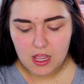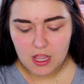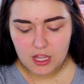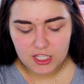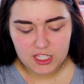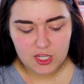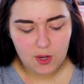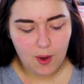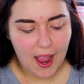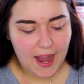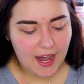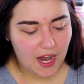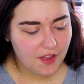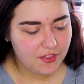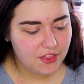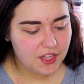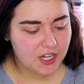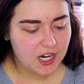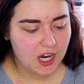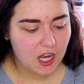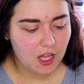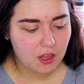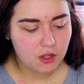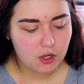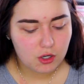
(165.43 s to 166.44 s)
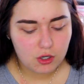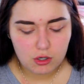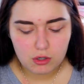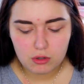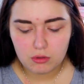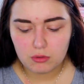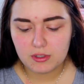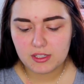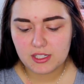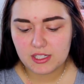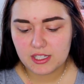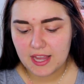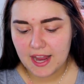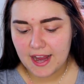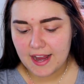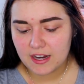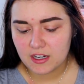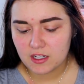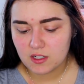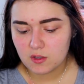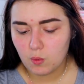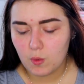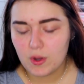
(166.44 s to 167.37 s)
So I got the color Cool Sand,